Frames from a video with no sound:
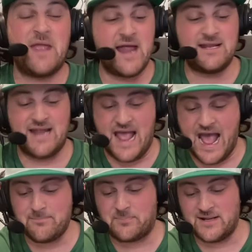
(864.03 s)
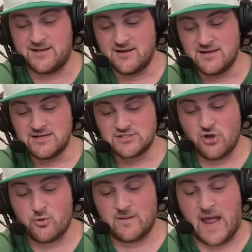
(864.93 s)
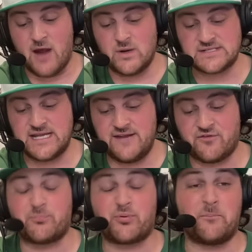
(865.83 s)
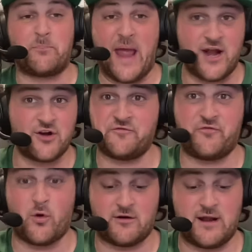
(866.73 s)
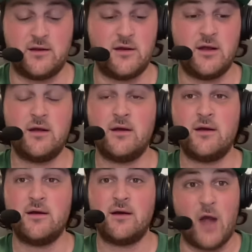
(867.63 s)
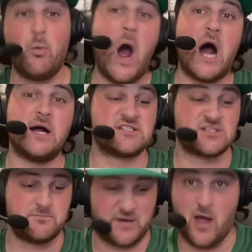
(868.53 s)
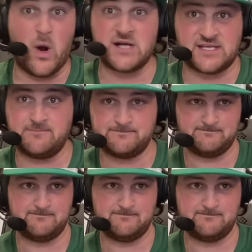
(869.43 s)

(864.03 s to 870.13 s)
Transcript: And it happened so quickly. I wasn't even prepared for it. I was, but I wasn't.